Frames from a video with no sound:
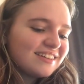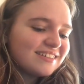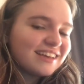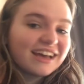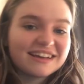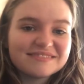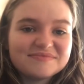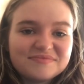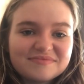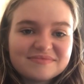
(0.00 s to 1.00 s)
yeah.
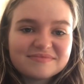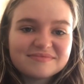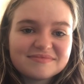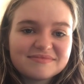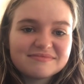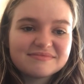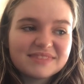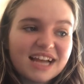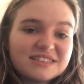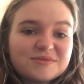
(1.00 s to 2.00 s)

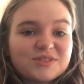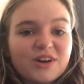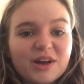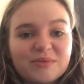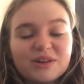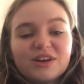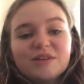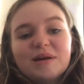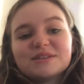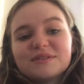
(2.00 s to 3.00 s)
And subscribe, you know, you
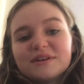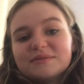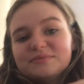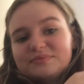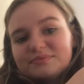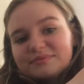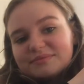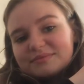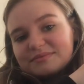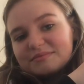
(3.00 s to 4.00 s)
may as well.
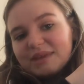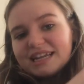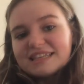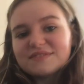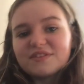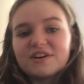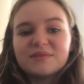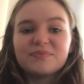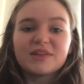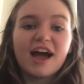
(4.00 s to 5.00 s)
Made it this far.
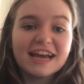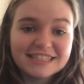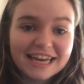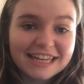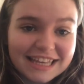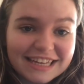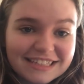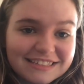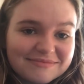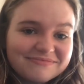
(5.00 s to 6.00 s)
I had to edit this.